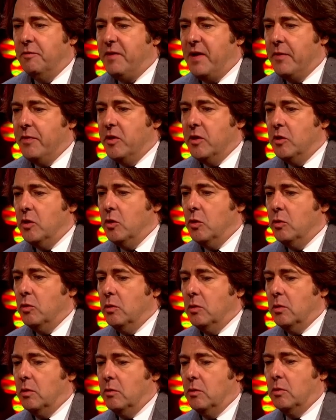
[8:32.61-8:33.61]
fact that you,
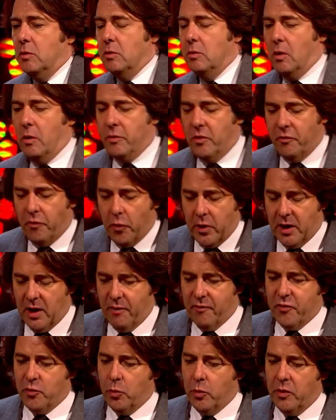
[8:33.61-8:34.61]
you, you're very
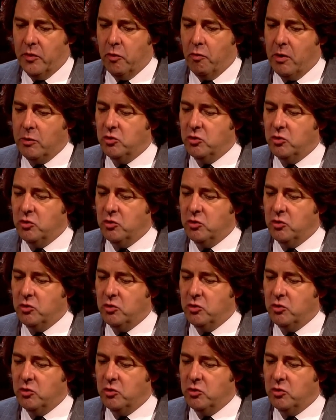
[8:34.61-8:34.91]
comfortable with your